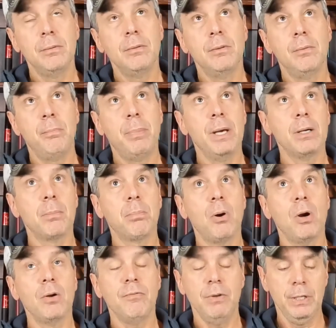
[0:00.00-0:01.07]
the better
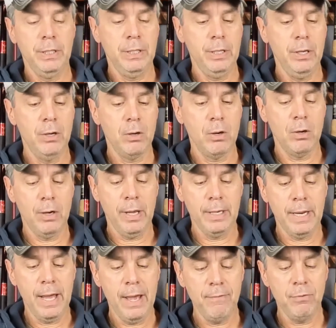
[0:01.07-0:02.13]
part of a year, and
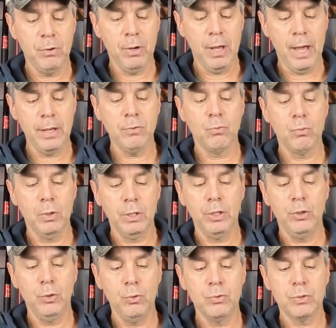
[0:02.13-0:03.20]
I haven't hadn't really
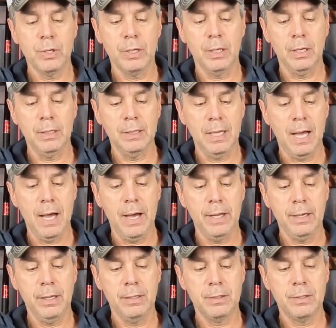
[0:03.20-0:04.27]
used it a
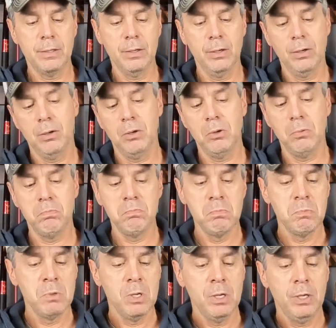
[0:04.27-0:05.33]
lot until
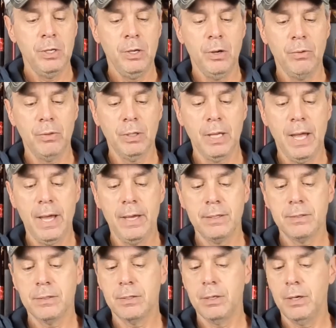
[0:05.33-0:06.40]
you know the
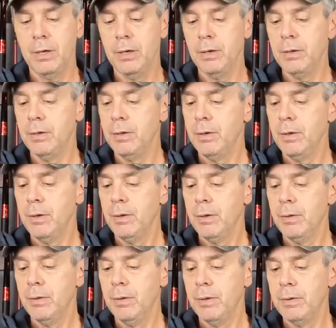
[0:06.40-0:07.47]
last uh,
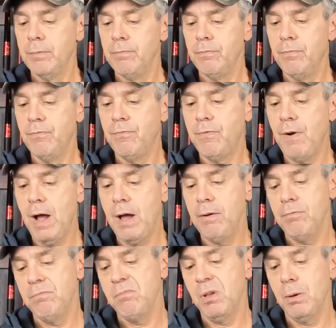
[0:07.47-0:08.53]
uh,
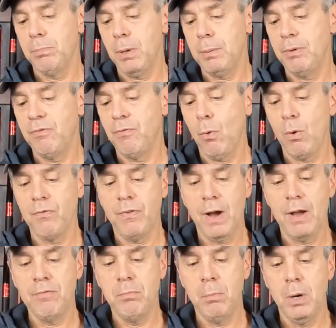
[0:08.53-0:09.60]
five, you know, probably four or
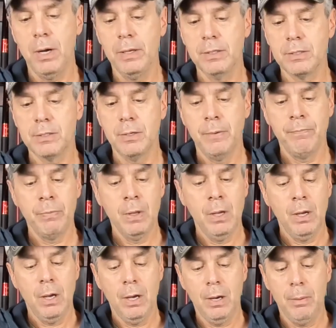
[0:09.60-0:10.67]
five months.
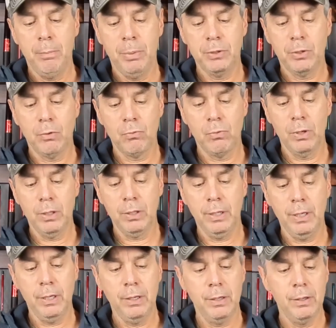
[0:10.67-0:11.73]
Uh, but they're
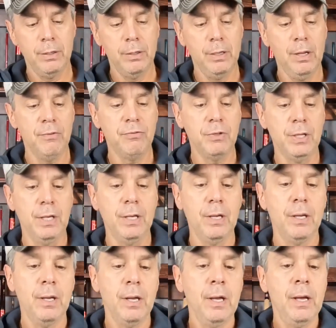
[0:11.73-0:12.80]
really nifty. I
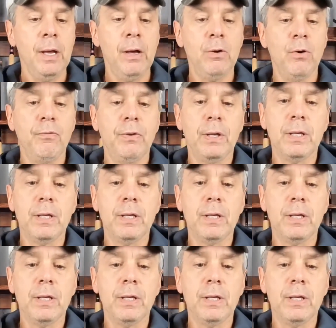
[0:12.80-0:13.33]
don't know if you